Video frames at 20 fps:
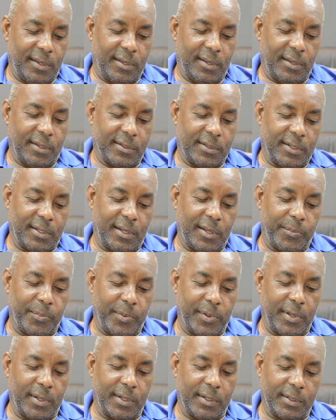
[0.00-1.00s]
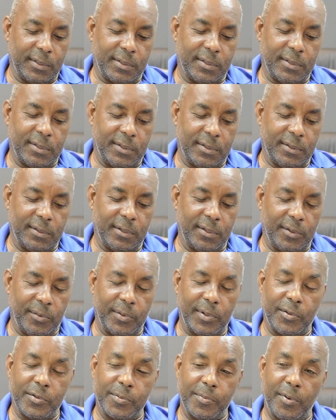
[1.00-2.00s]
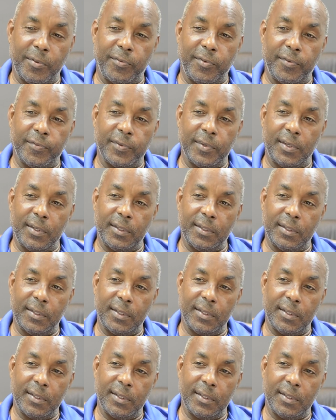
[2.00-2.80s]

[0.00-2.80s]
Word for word: that's how I played as you know when I was about fifteen.